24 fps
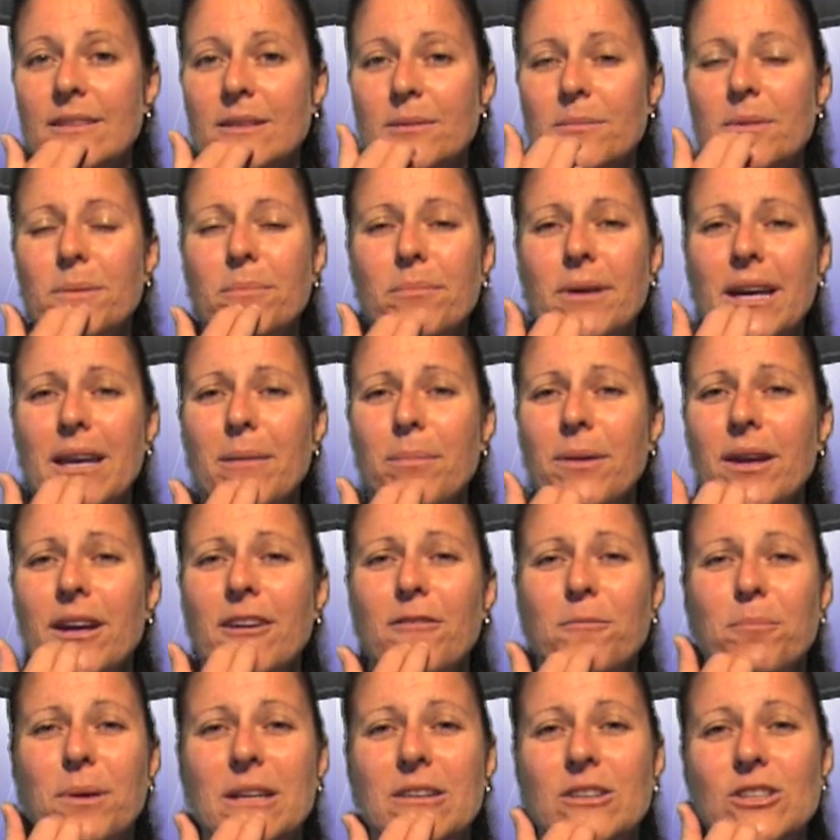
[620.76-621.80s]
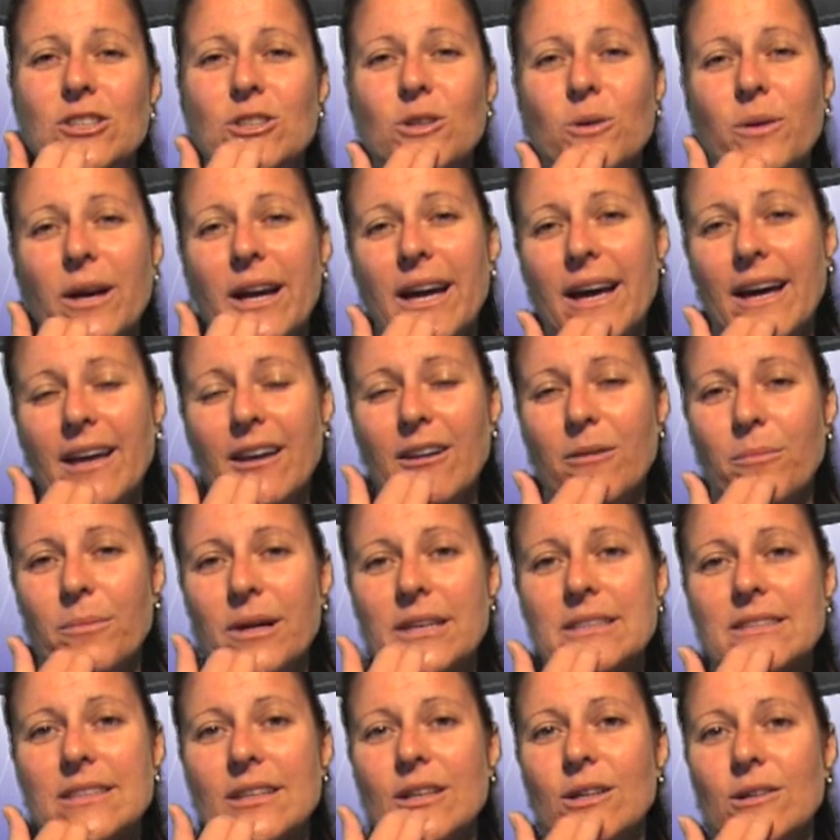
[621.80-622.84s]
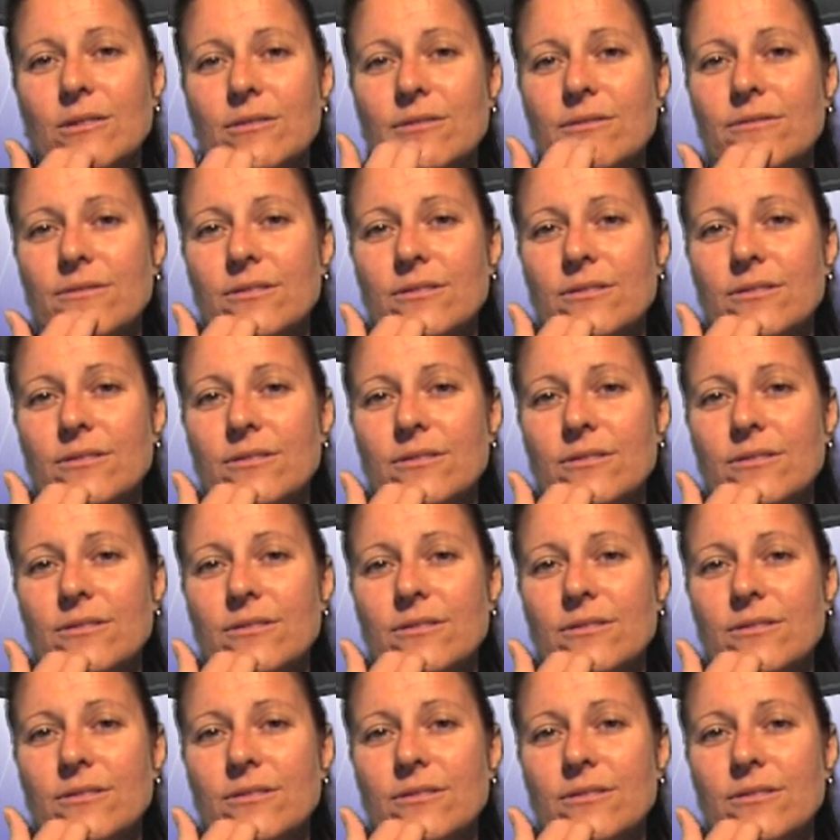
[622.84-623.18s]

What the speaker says: But maybe I've been too hard on myself.